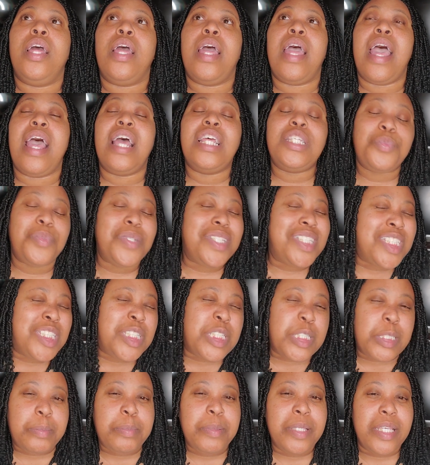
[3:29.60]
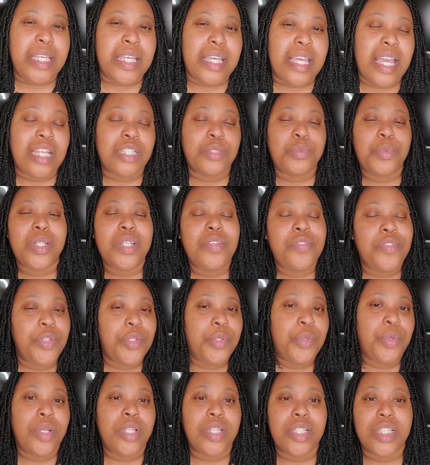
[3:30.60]
as we speak, as we're even
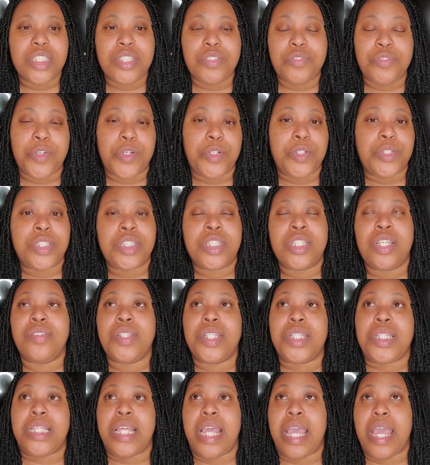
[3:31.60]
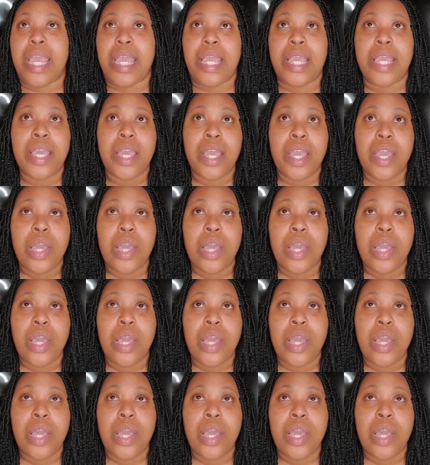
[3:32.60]
doing this verse of the day,